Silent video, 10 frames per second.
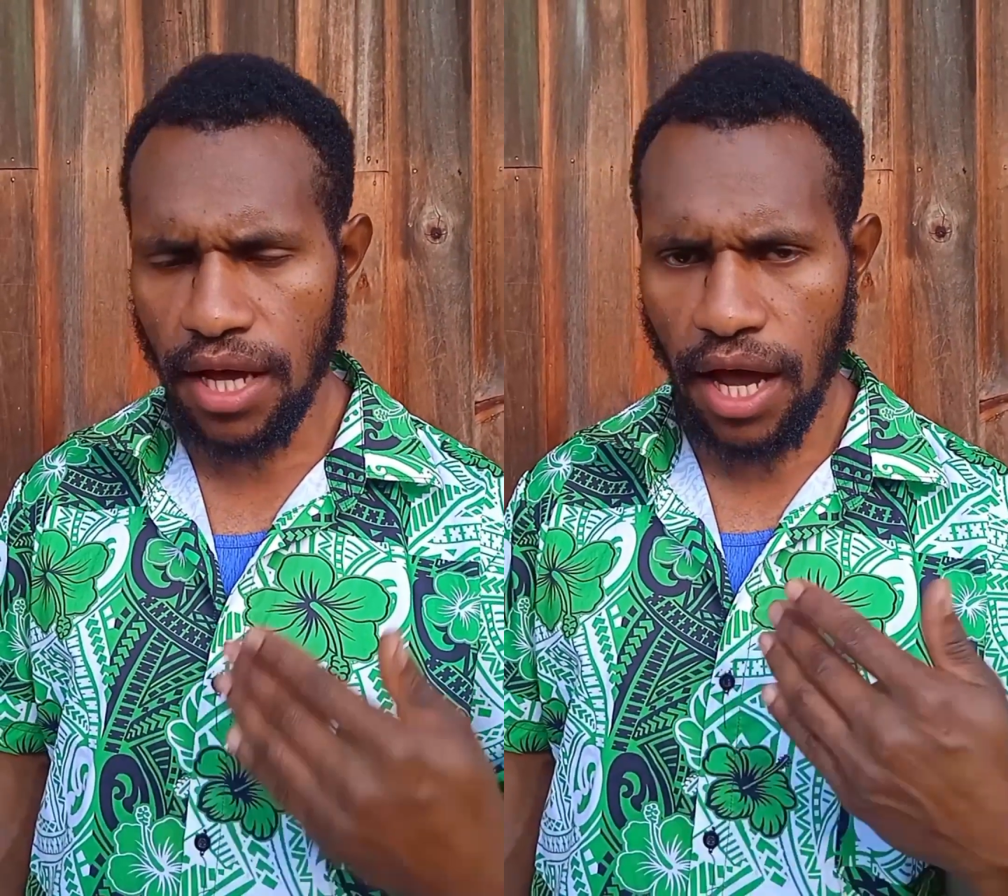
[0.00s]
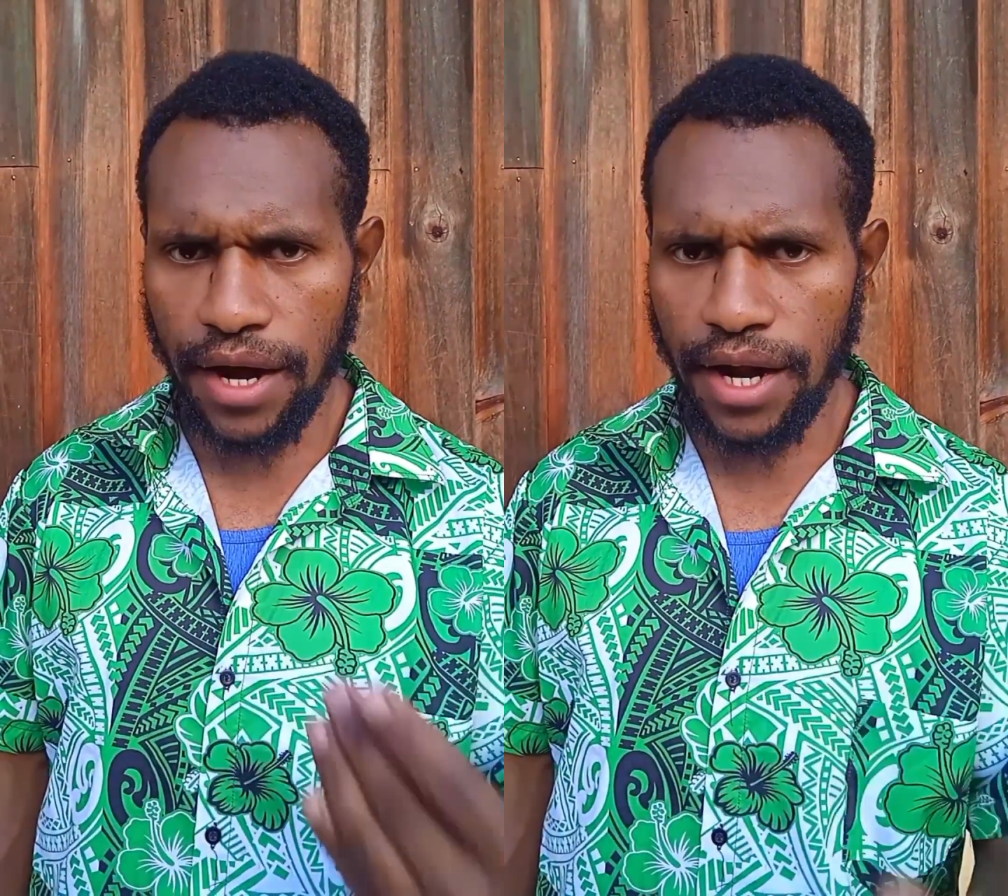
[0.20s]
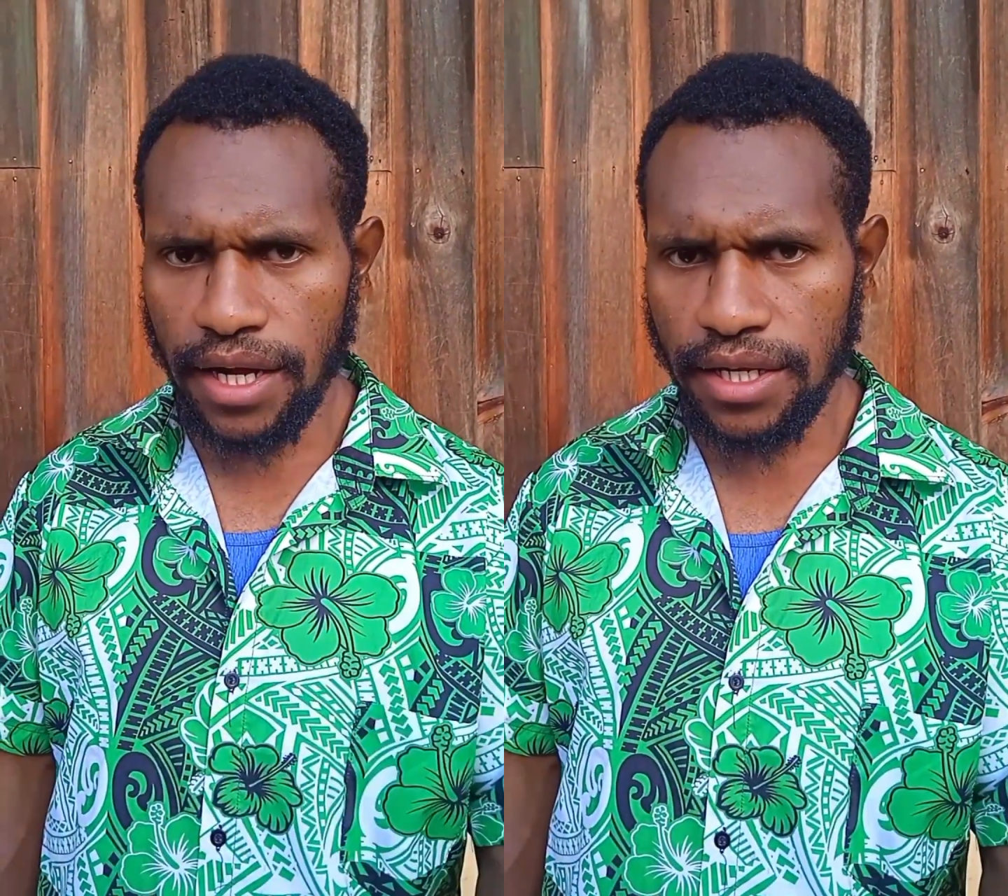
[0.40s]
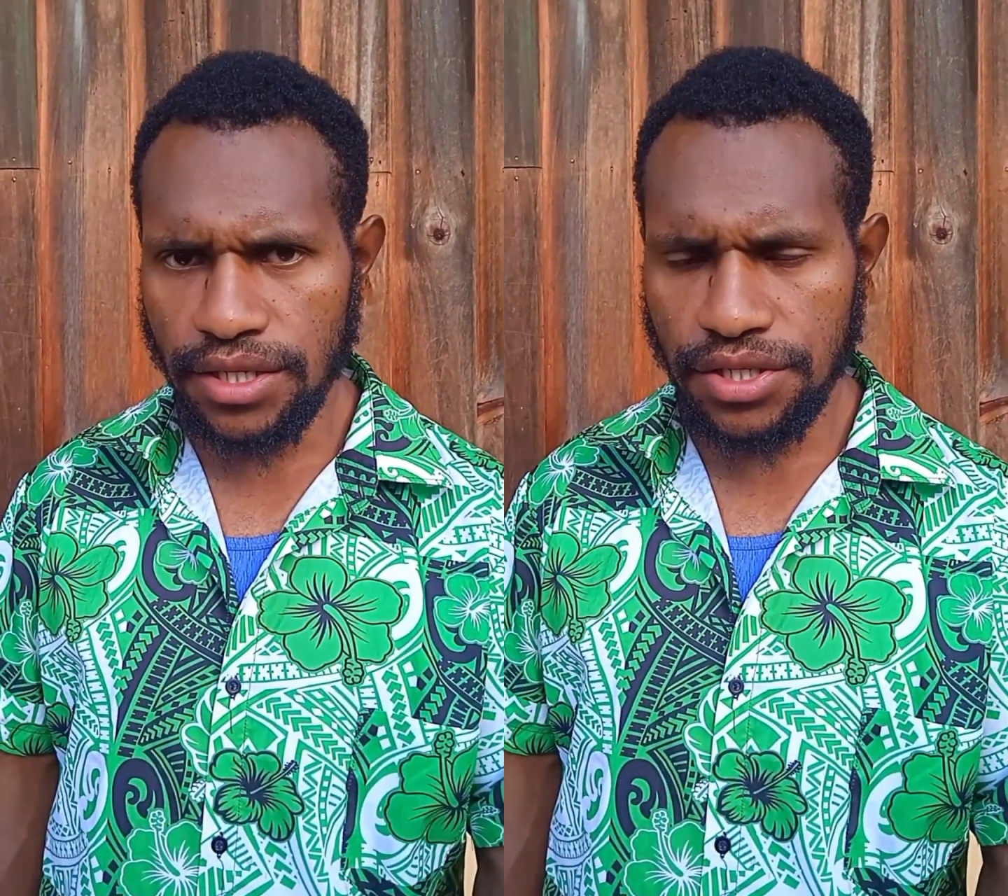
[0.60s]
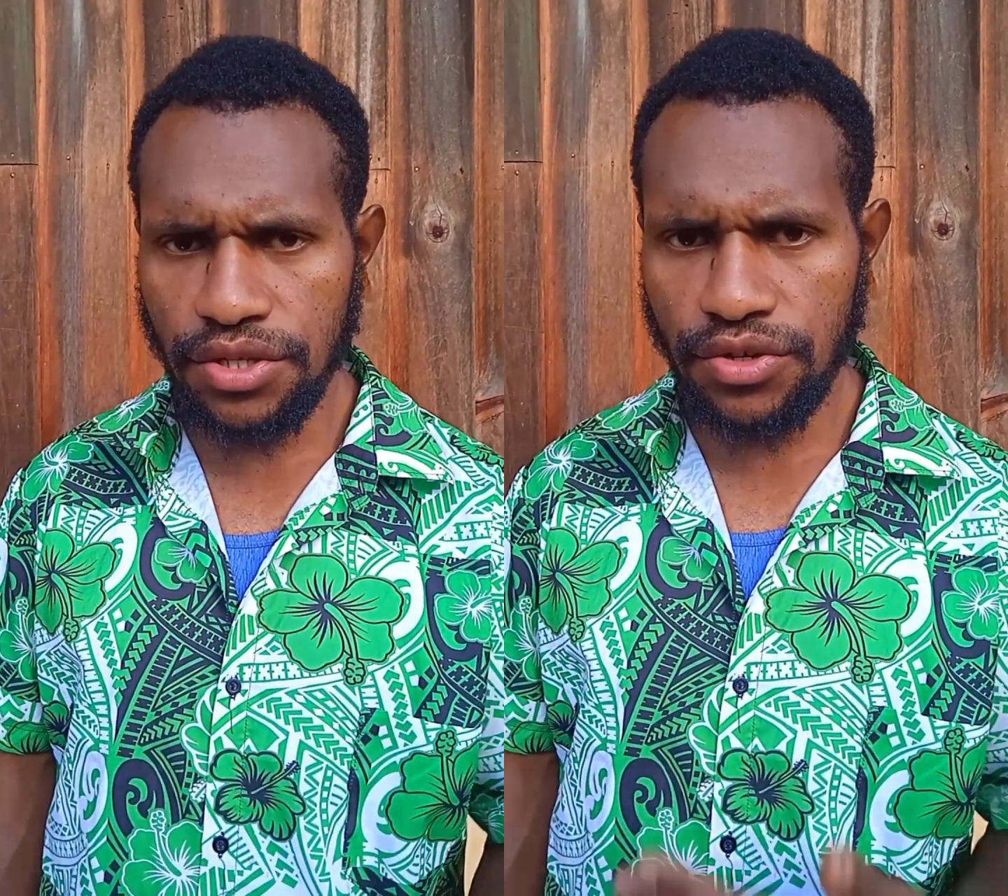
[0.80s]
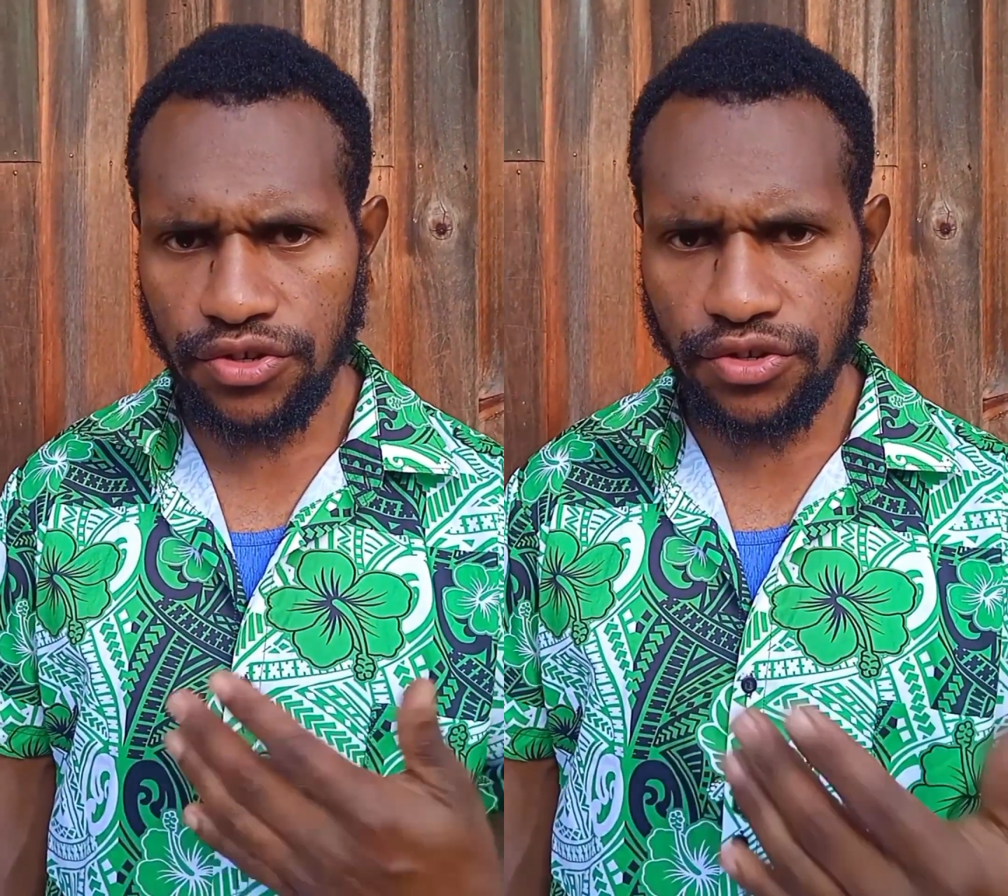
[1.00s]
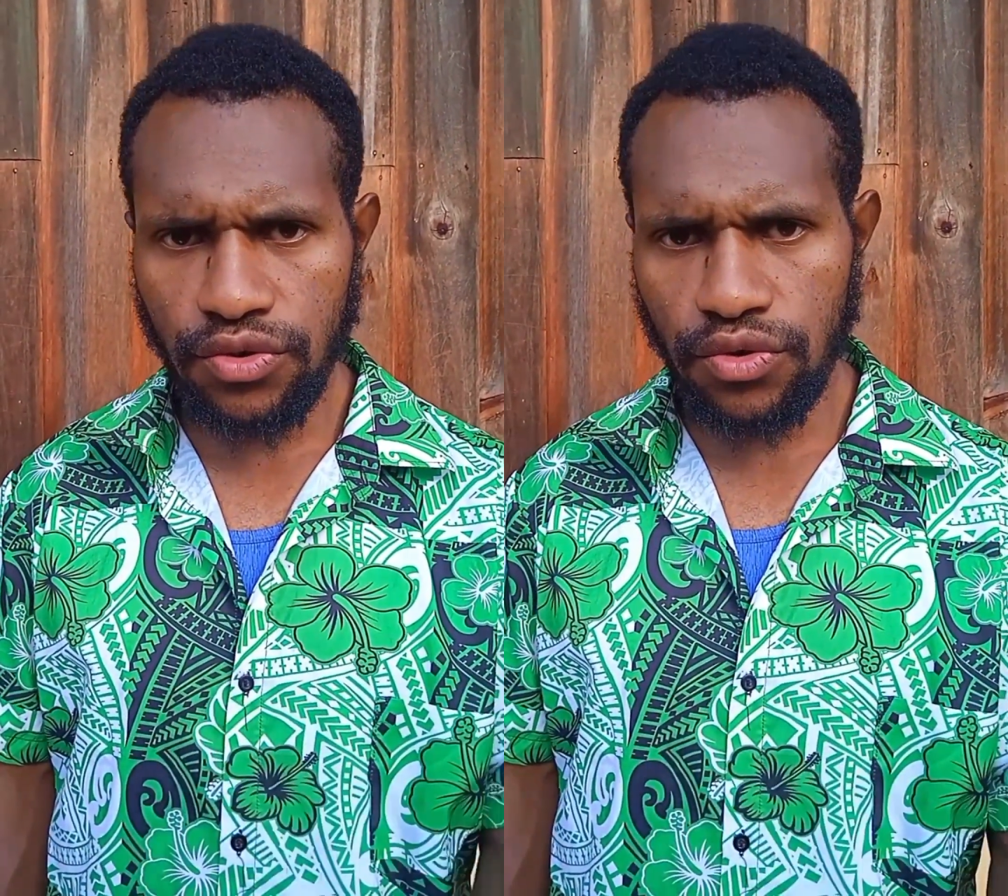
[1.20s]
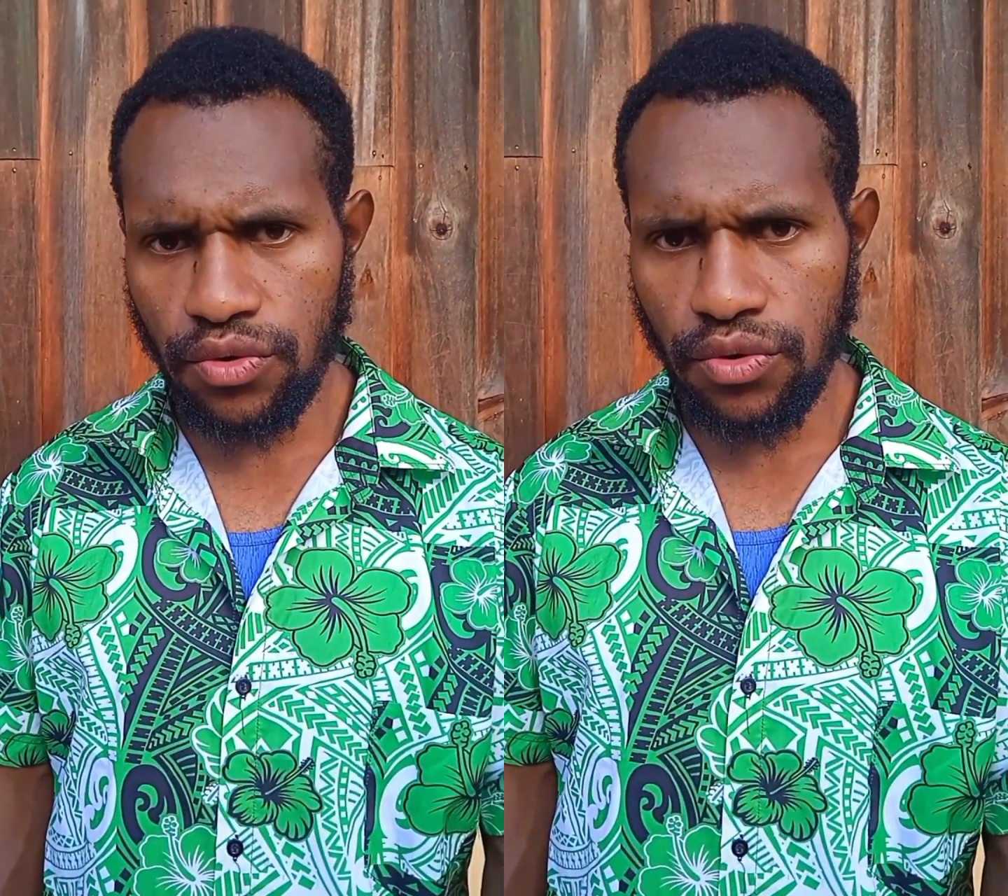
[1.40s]
adults used
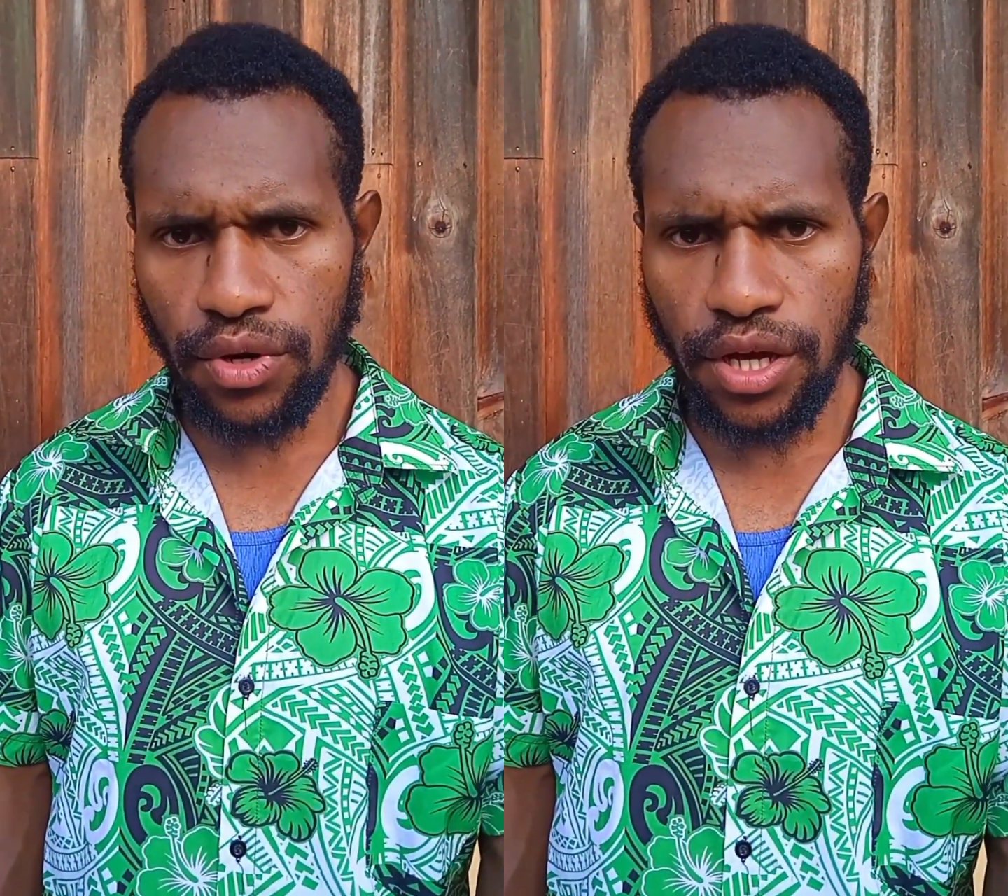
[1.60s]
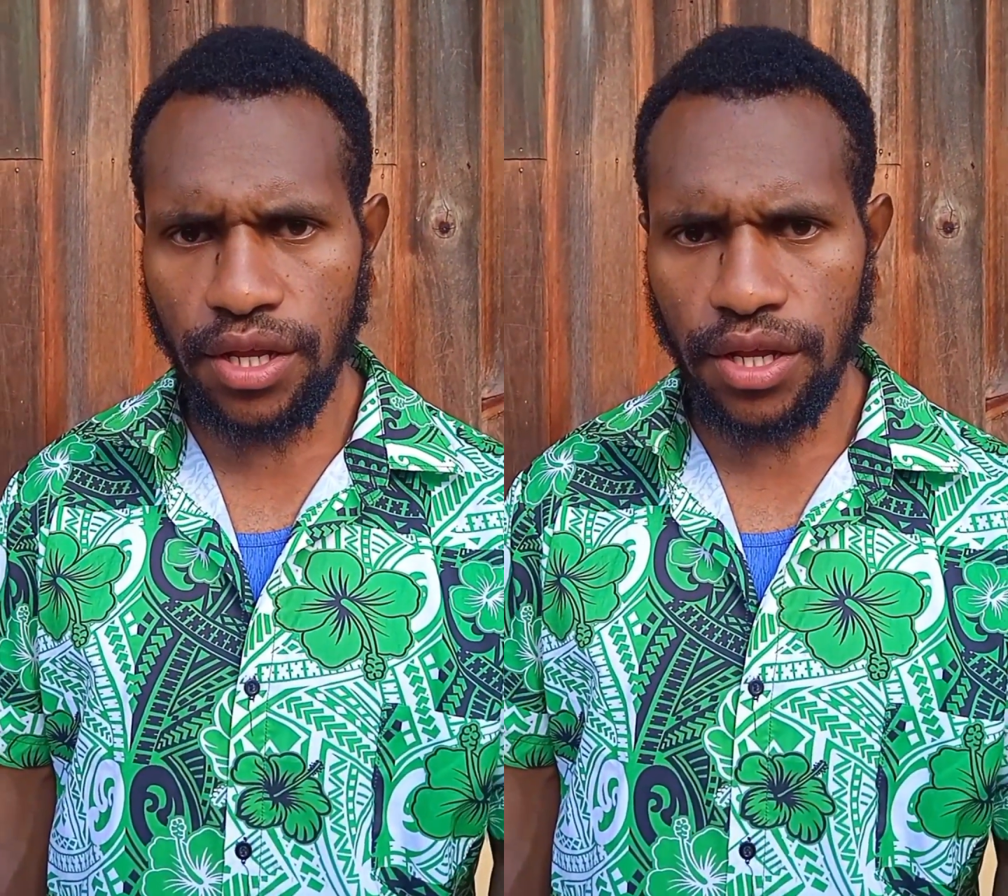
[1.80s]
to do,